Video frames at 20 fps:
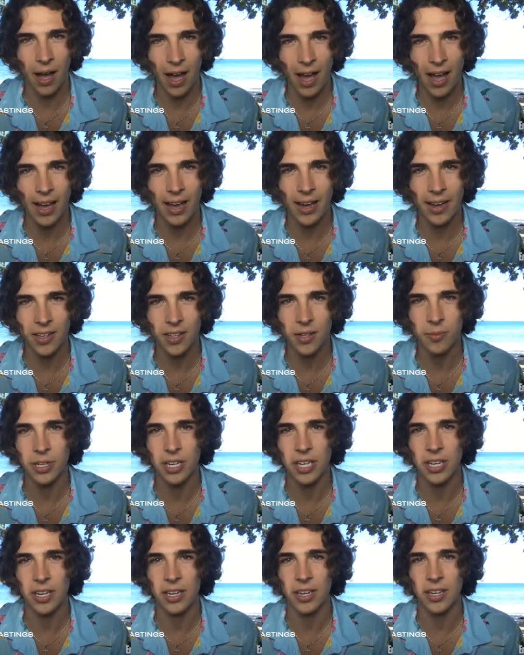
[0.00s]
by in the
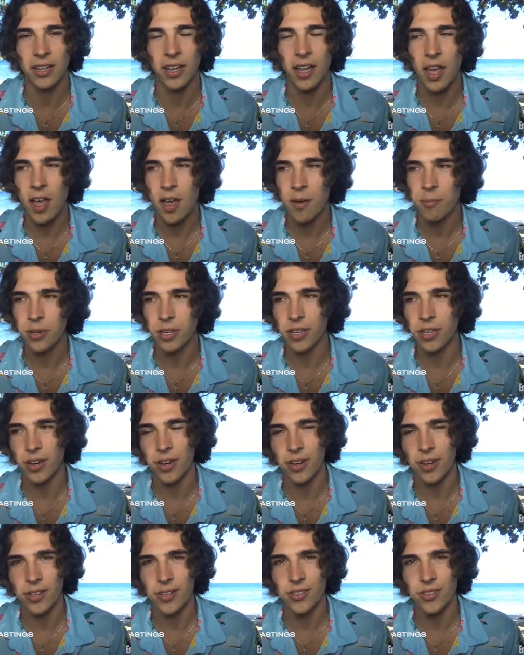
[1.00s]
beginning
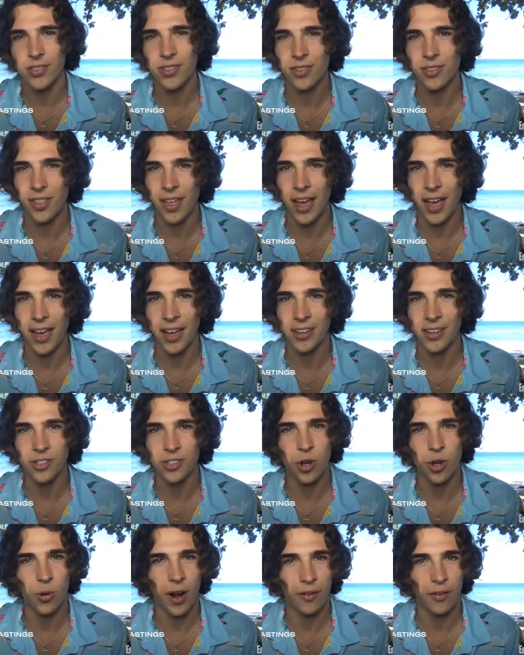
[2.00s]
because they
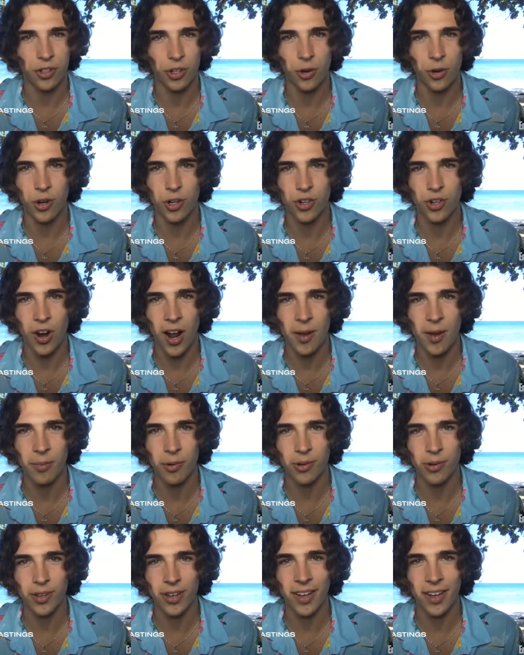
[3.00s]
don't have to go to
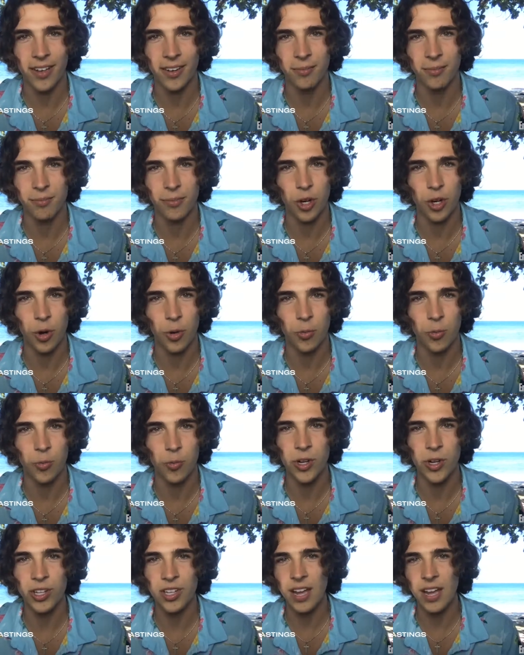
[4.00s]
tribal. And, you know,
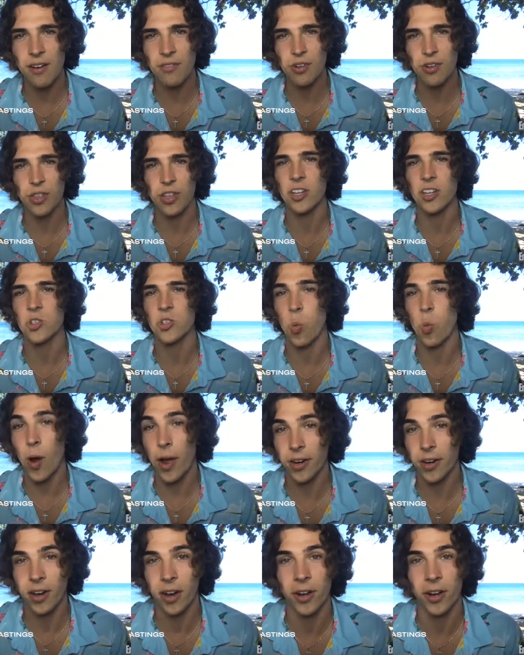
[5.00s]
really everything is
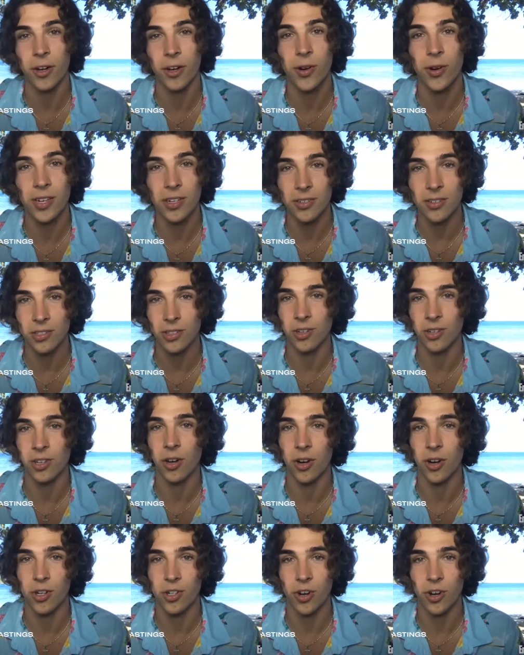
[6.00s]
wet concrete until you
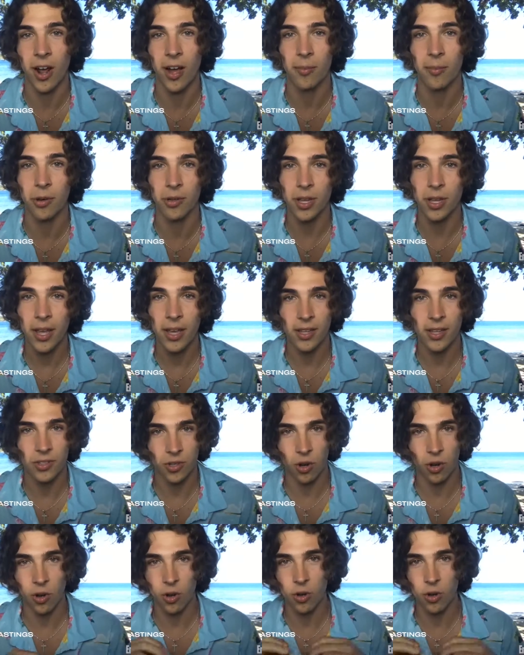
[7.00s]
go to tribal. It's
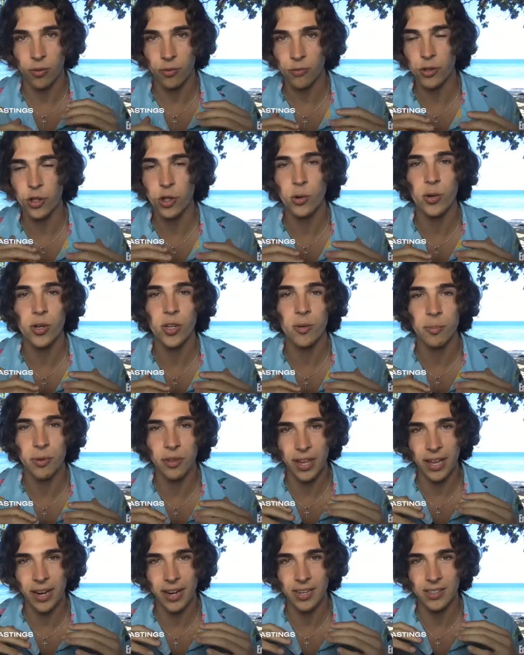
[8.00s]
all fluid,
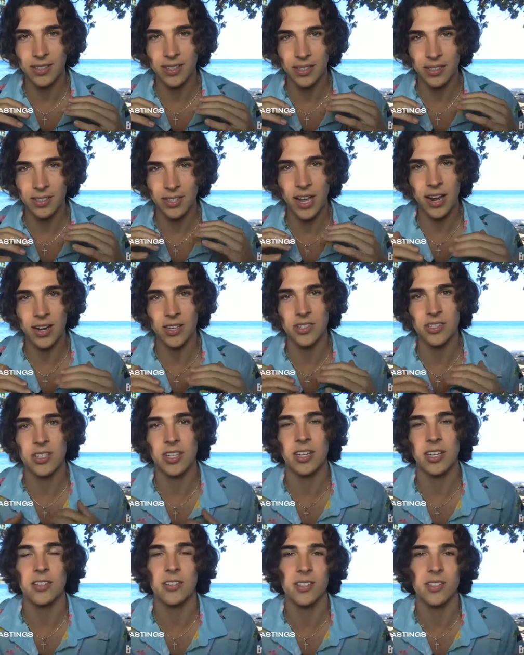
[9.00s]
but then it, it's got to
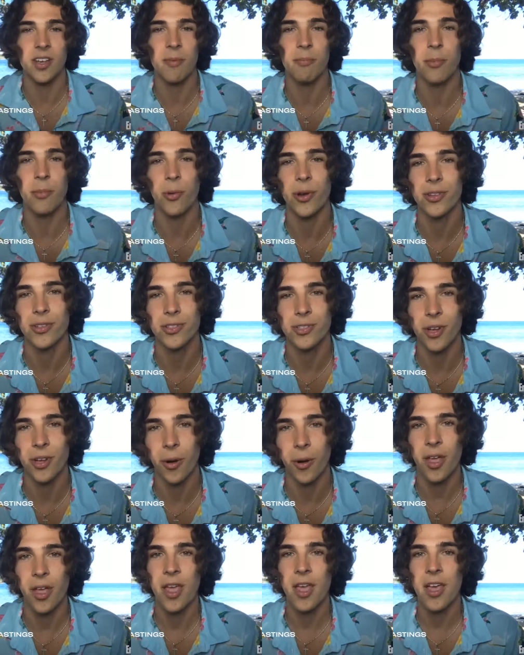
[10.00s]
stick at some point.
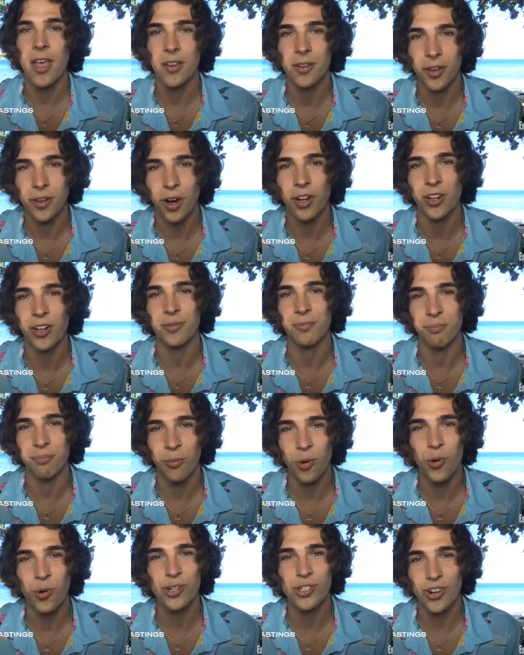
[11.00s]
So,
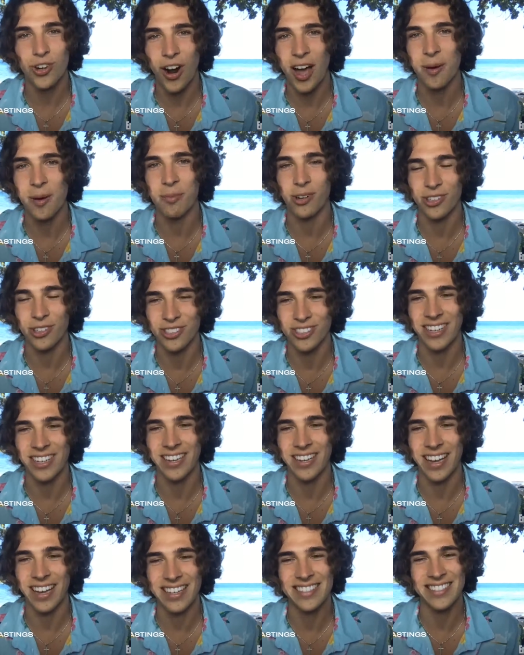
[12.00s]
more tribals, I
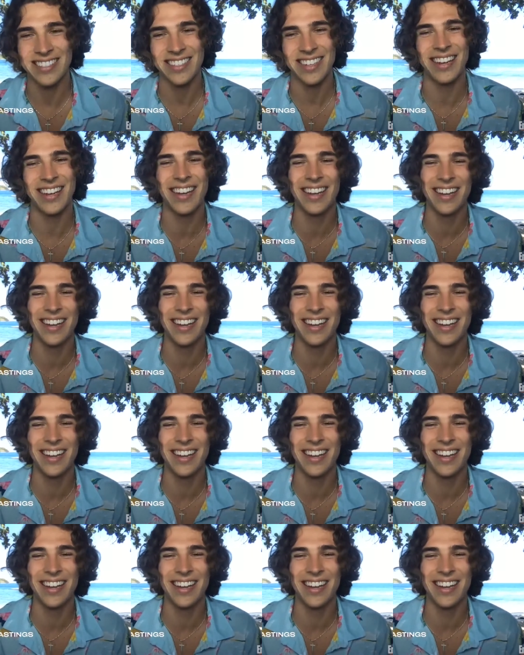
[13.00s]
guess.